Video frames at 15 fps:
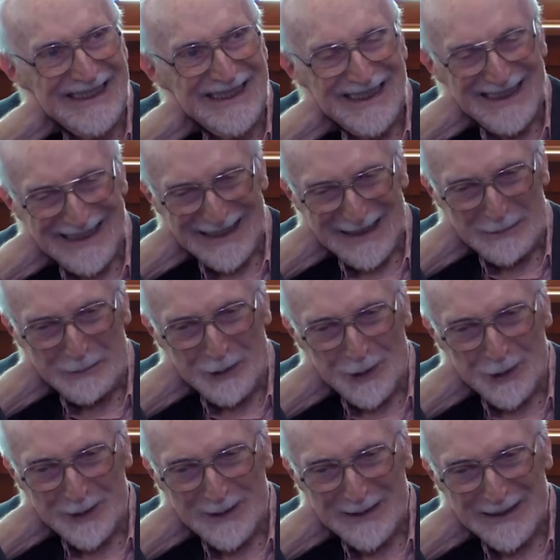and I
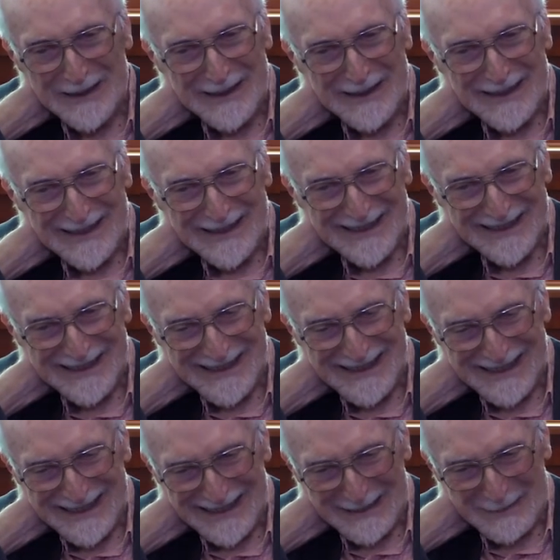bought
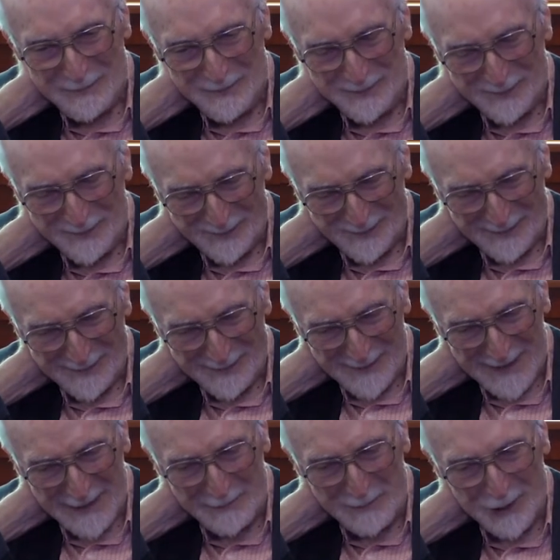the um,
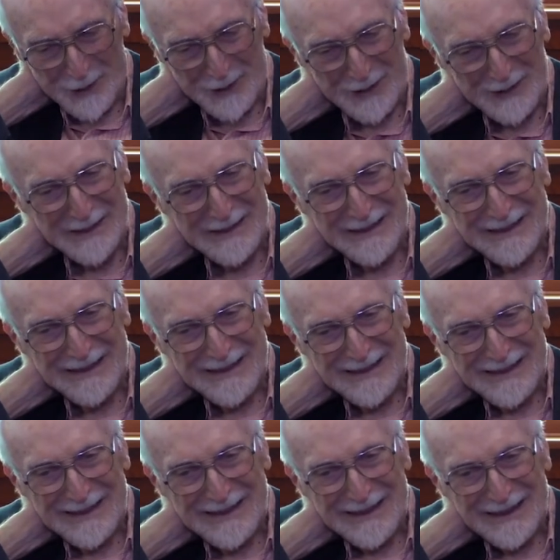the book
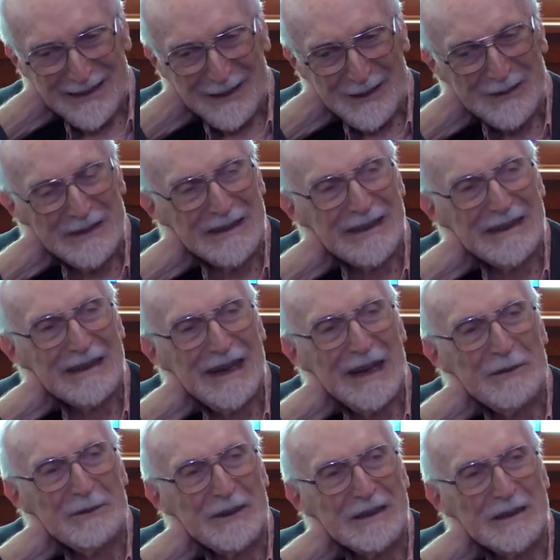on uh,
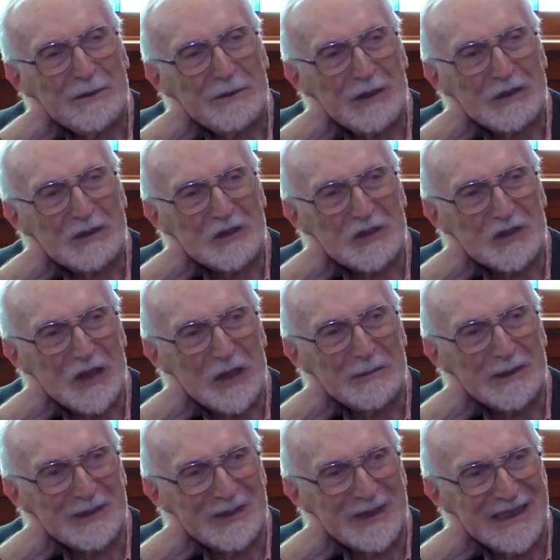affine differential
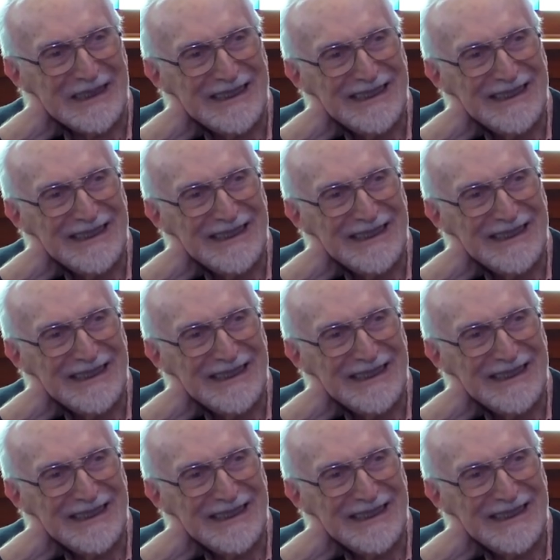geometry